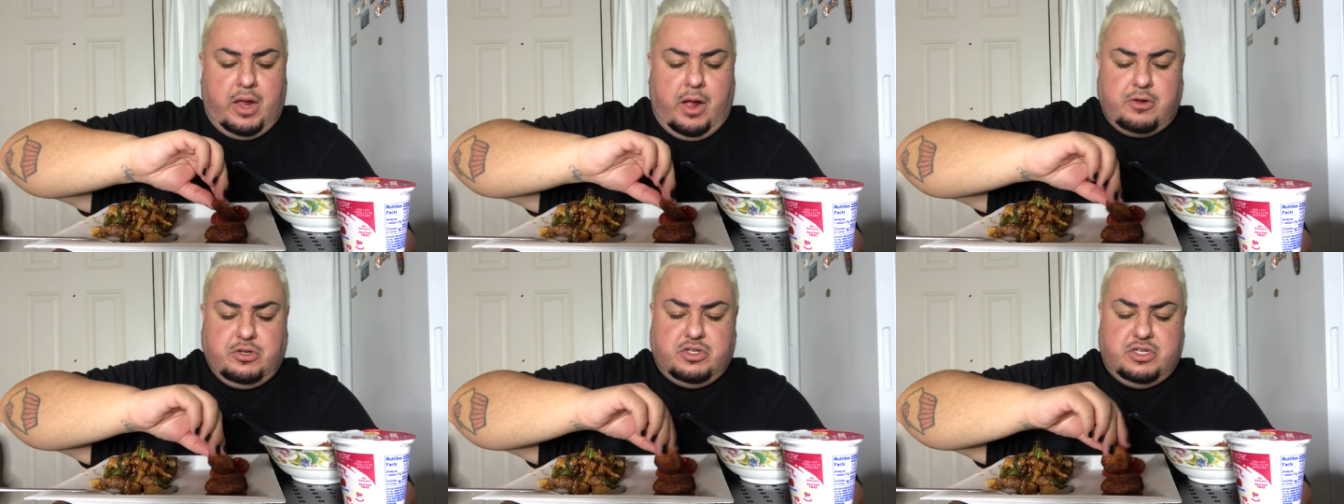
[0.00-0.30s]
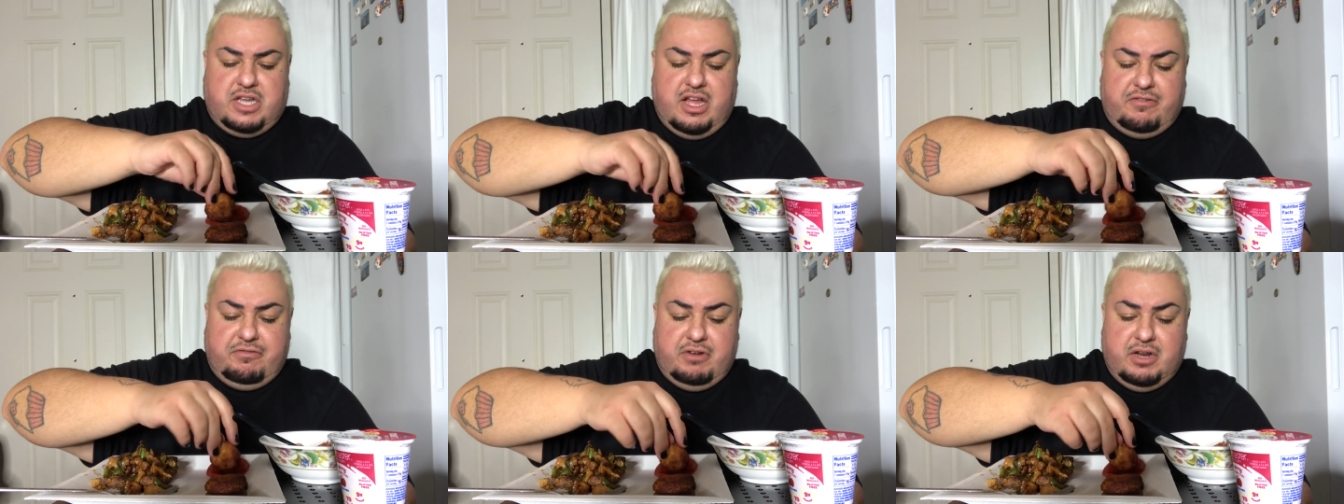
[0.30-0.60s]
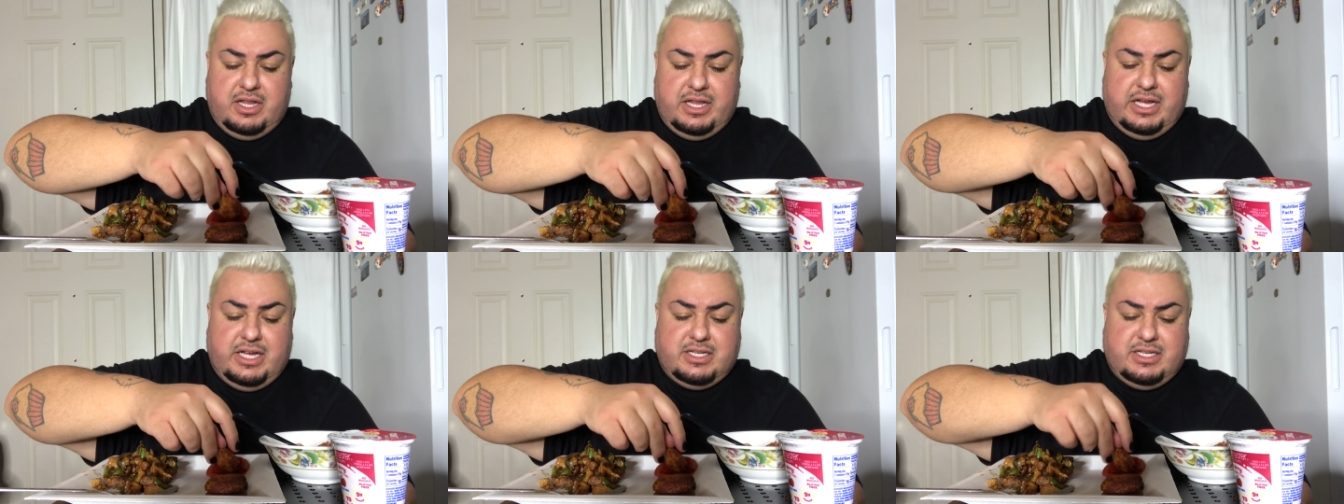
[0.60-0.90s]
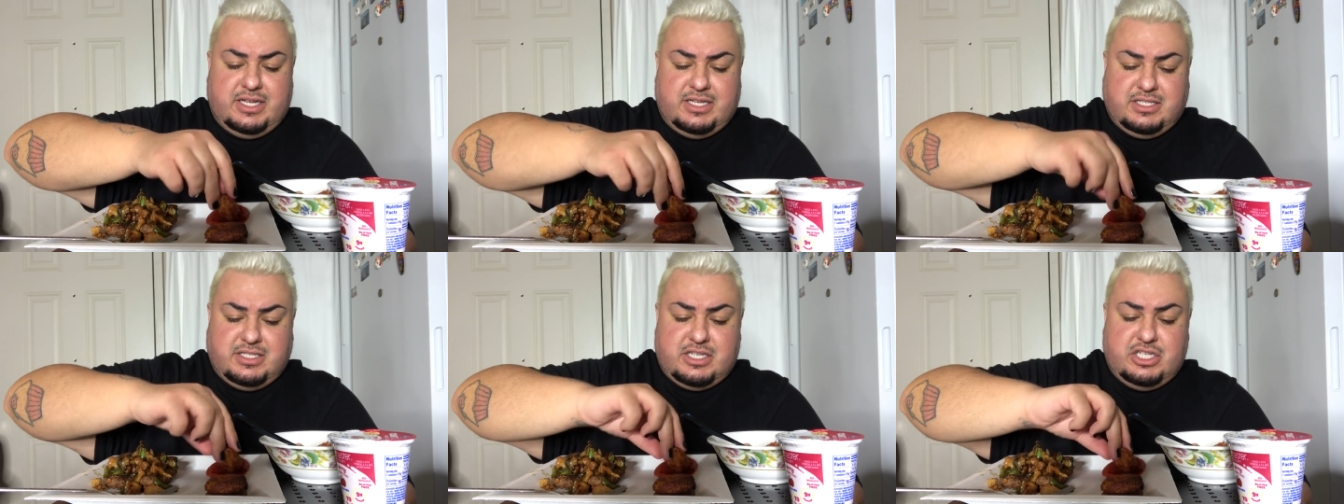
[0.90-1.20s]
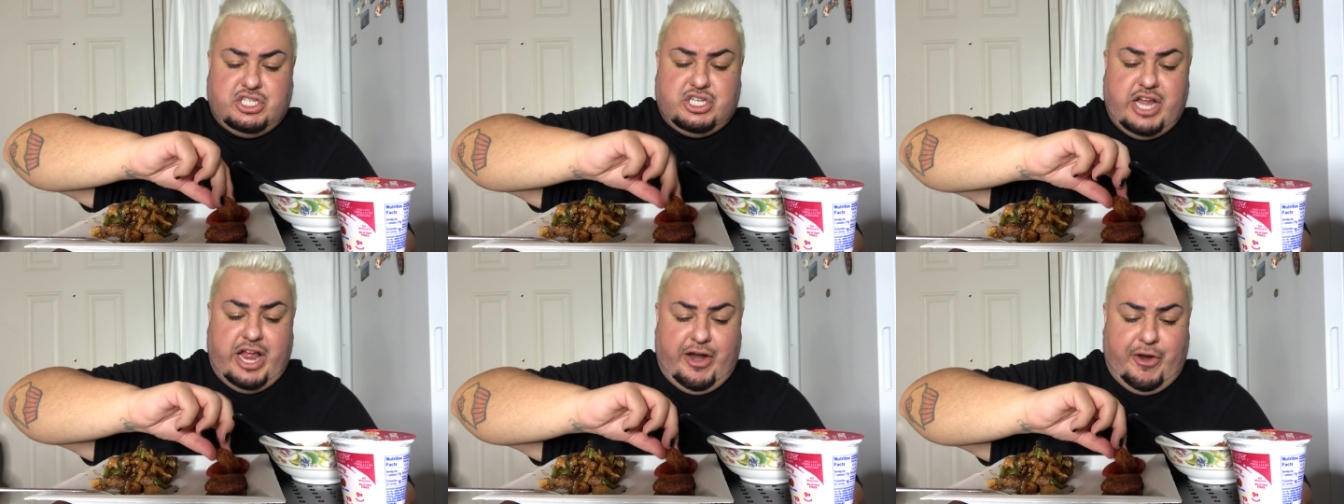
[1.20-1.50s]
You definitely can taste the
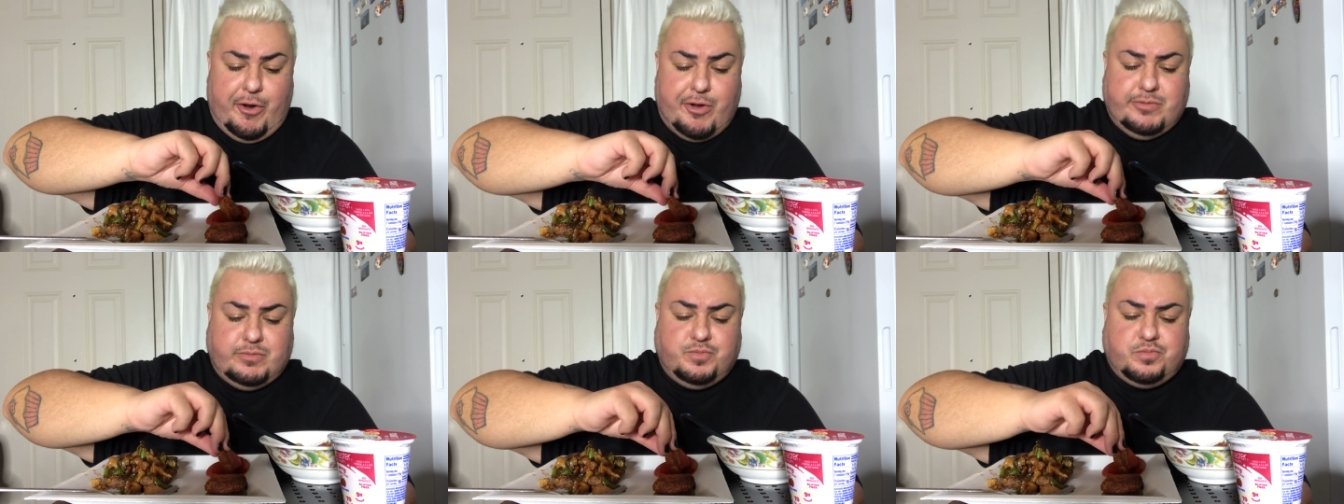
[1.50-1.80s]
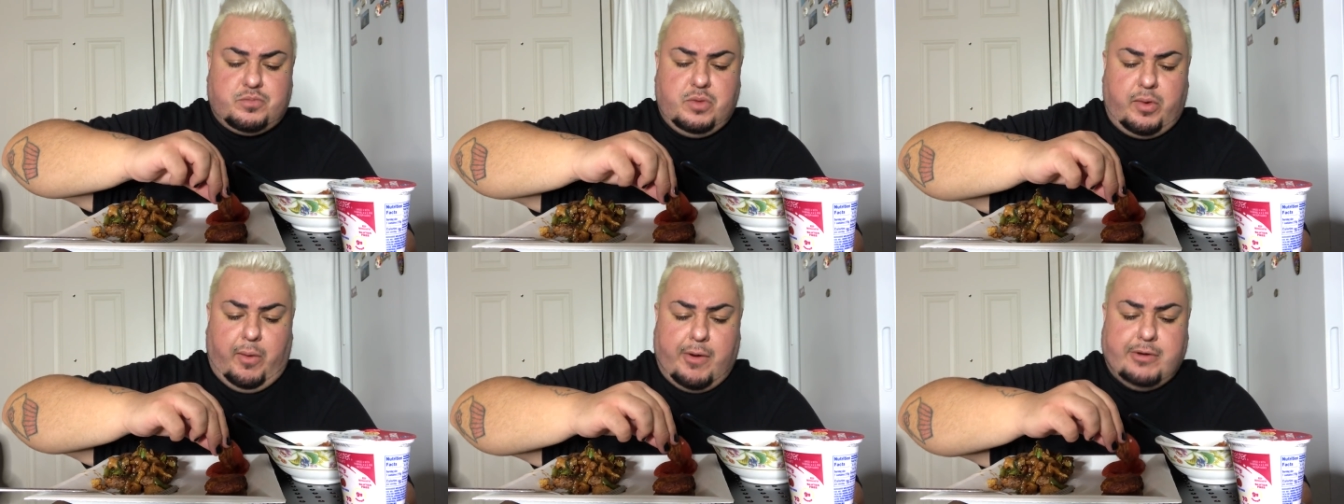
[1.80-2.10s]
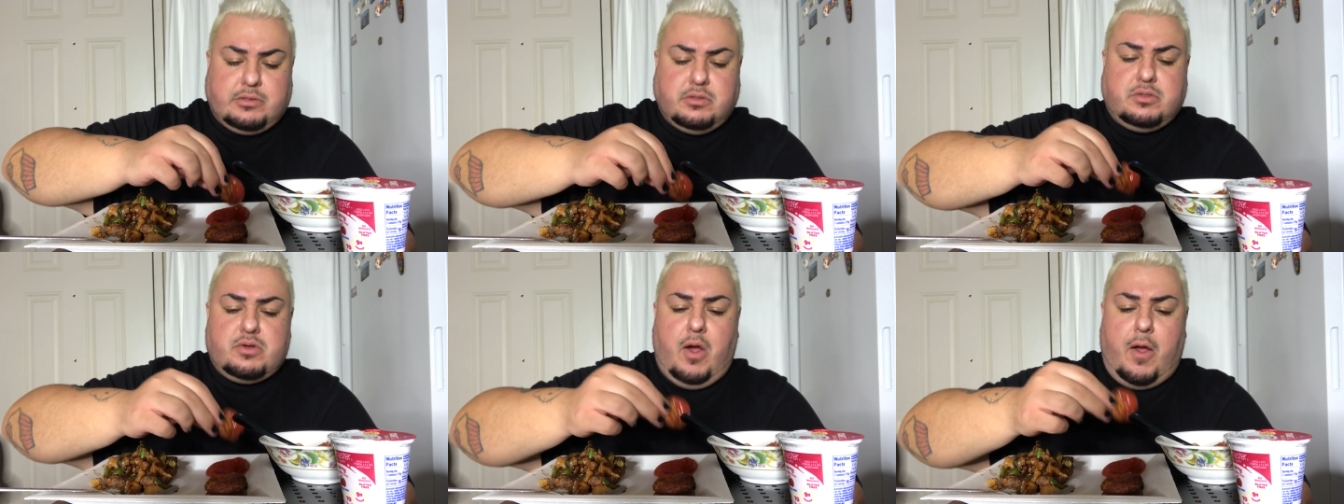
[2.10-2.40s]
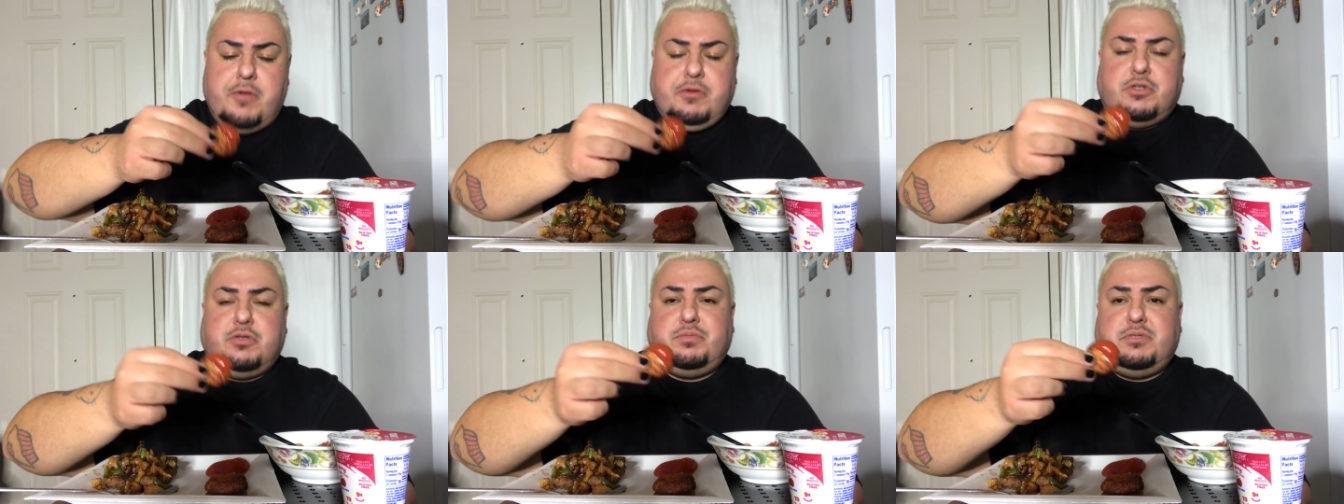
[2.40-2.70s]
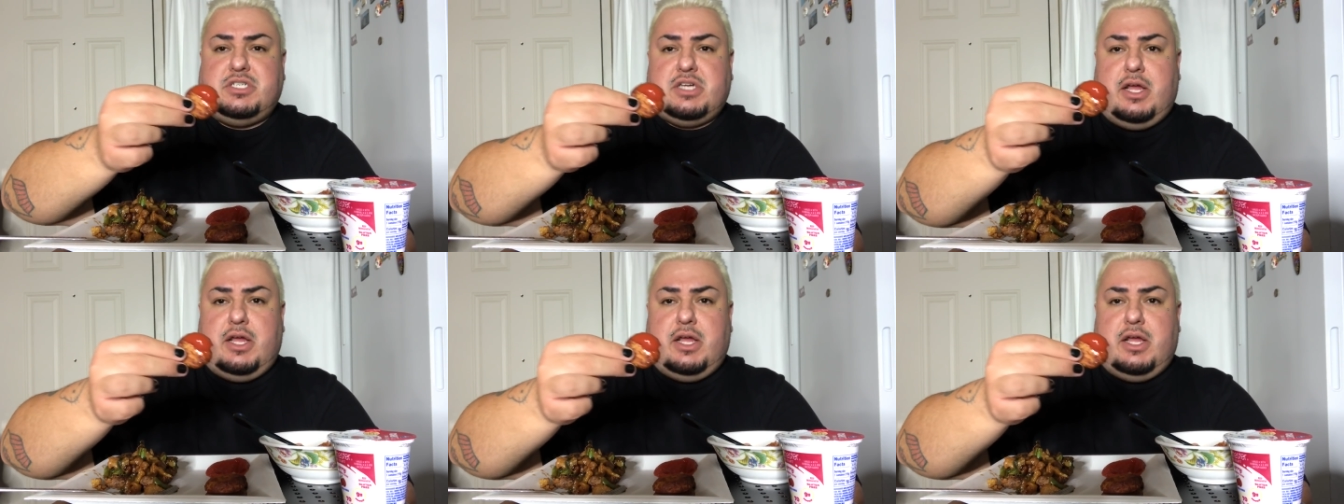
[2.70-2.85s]
cheddar. I'm not